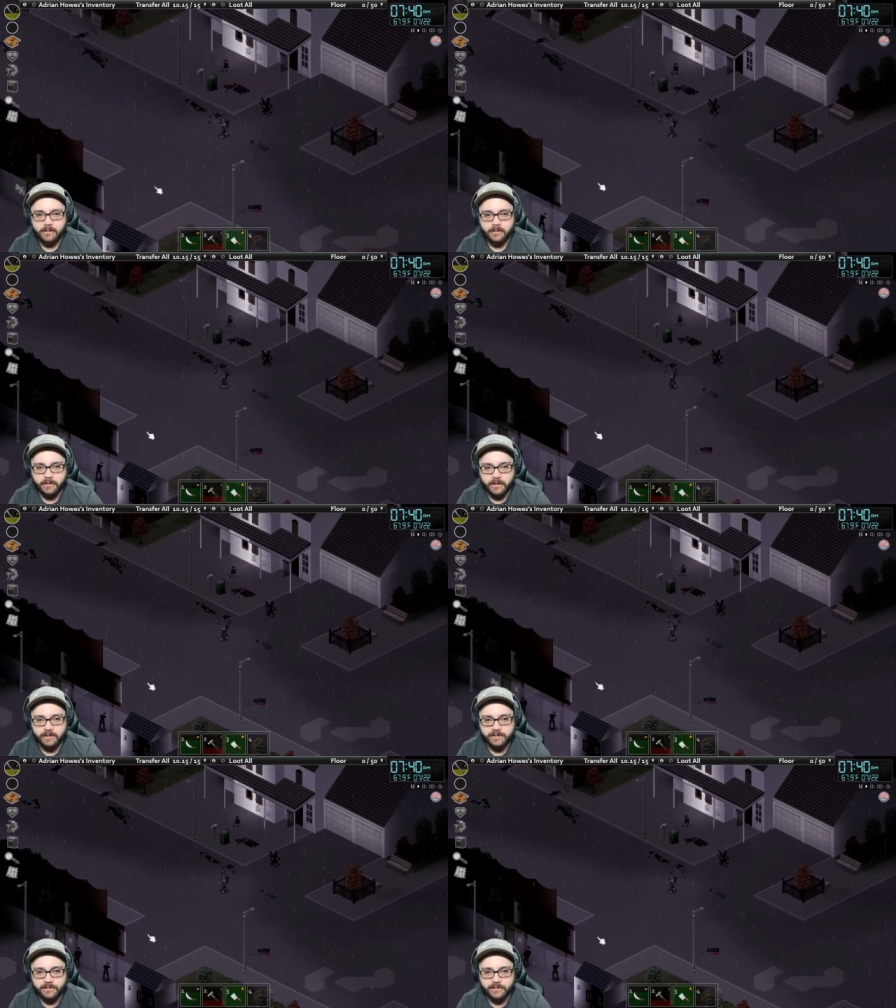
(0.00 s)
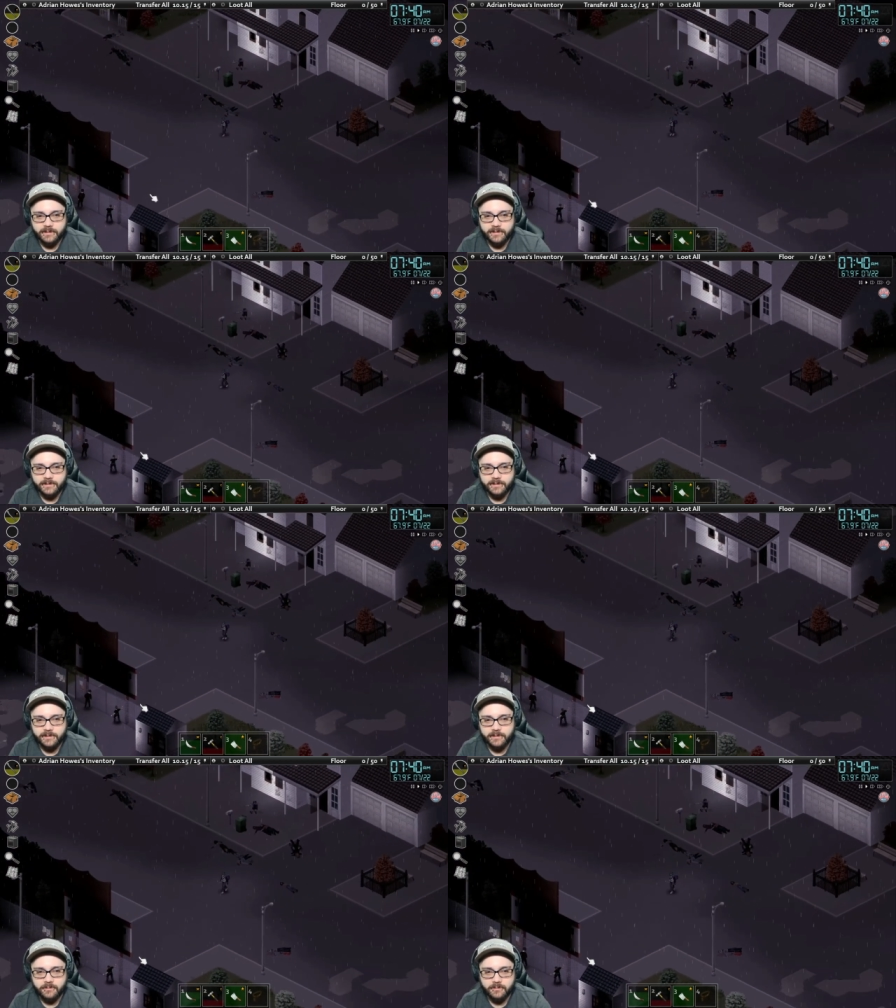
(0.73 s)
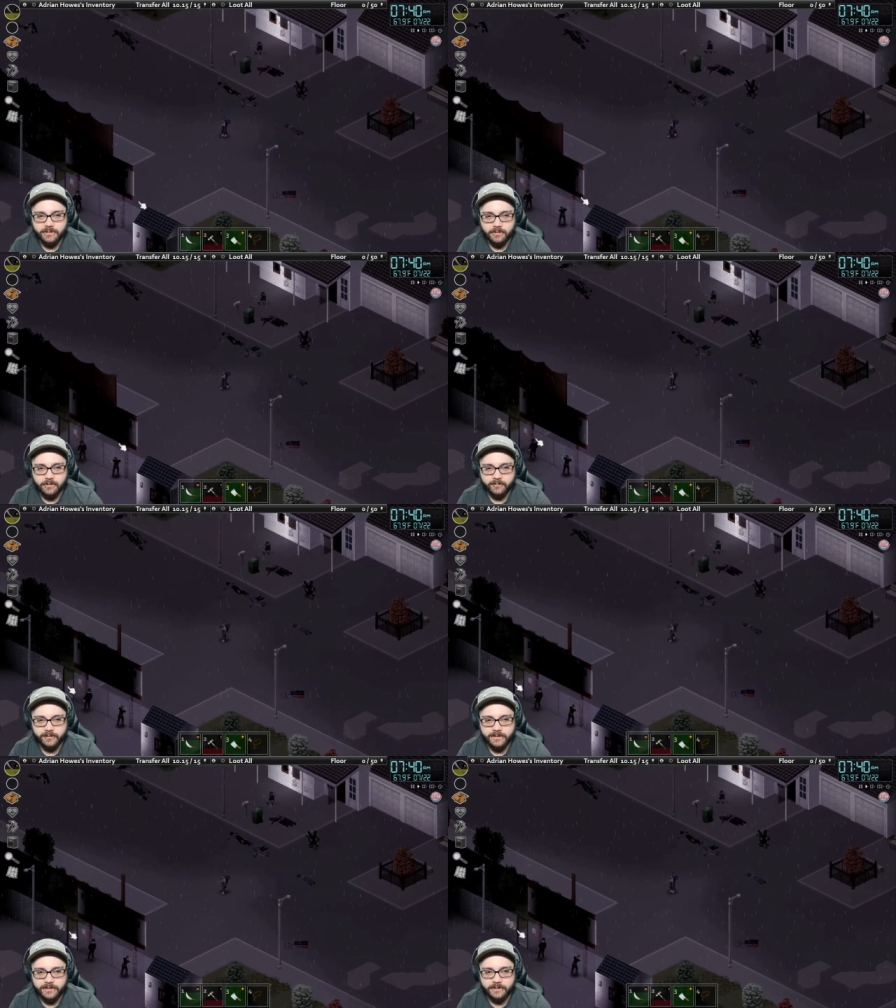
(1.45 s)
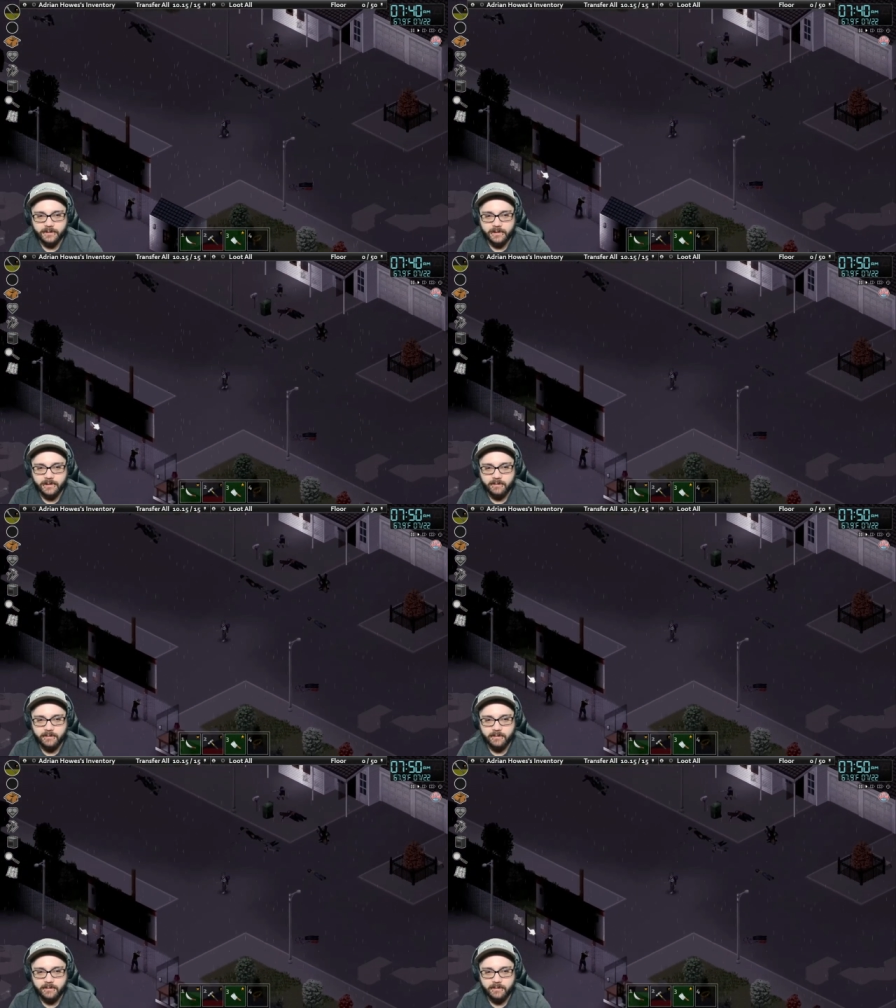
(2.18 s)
Okay, so this is the U-store facility.